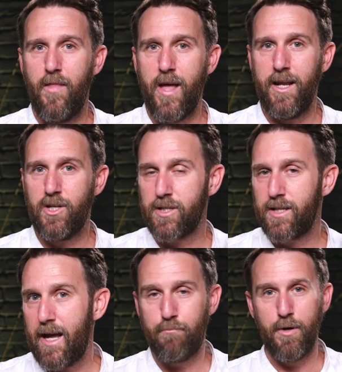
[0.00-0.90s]
and then he just
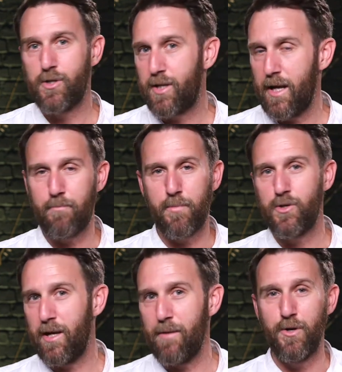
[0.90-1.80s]
kept boosting it,
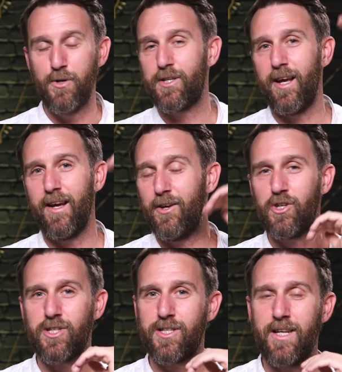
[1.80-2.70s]
boosting it, boosting it. You
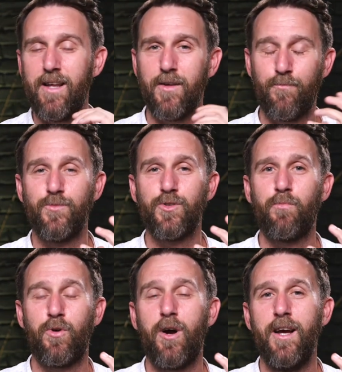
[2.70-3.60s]
could just see the
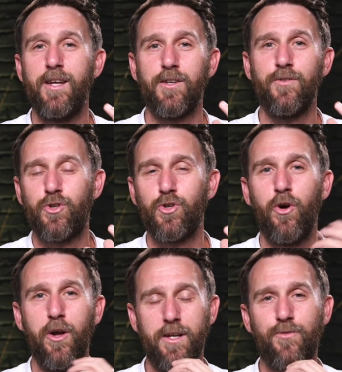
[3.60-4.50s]
surprise and
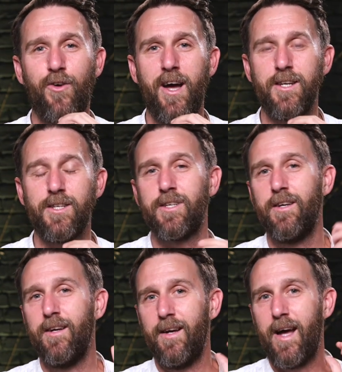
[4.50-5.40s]
joy on his face
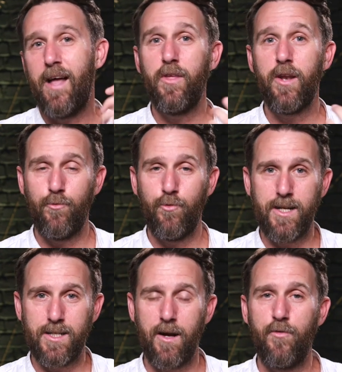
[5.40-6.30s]
ended up
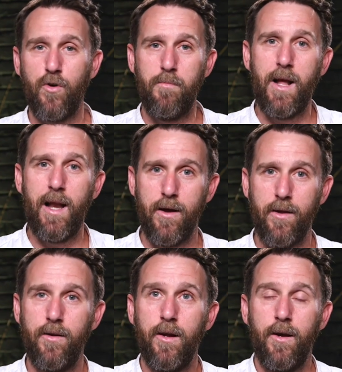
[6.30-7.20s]
raising over a
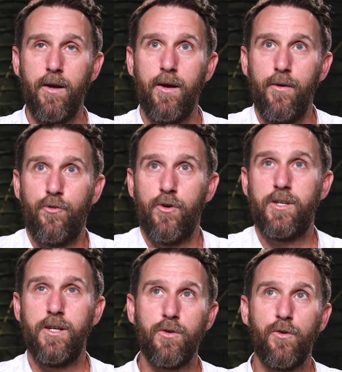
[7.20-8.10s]
million for a
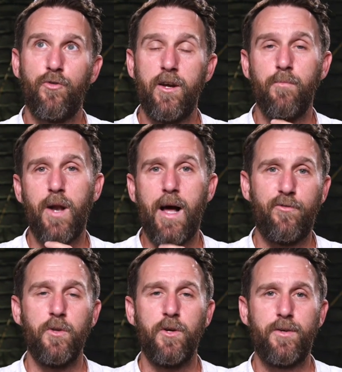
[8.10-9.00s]
digital freedom
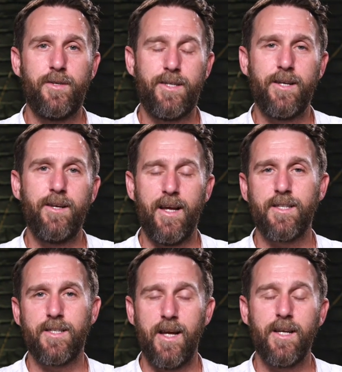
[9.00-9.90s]
platform that didn't
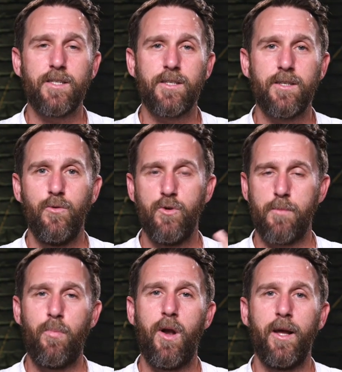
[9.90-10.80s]
exist, was
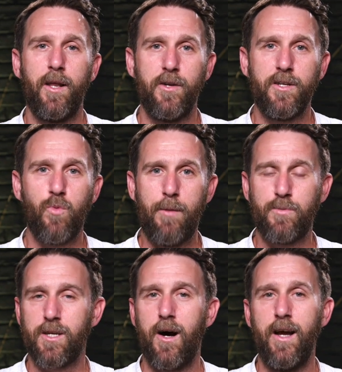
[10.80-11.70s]
a plugin on his
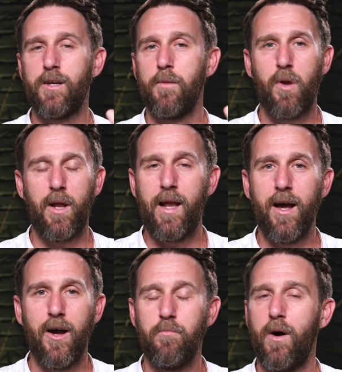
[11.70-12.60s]
website,
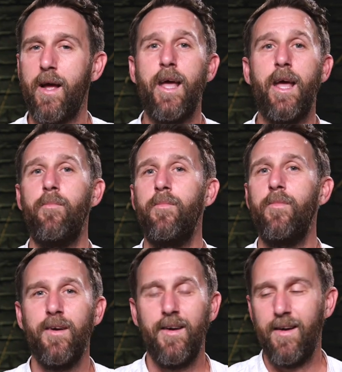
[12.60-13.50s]
completely owned by him.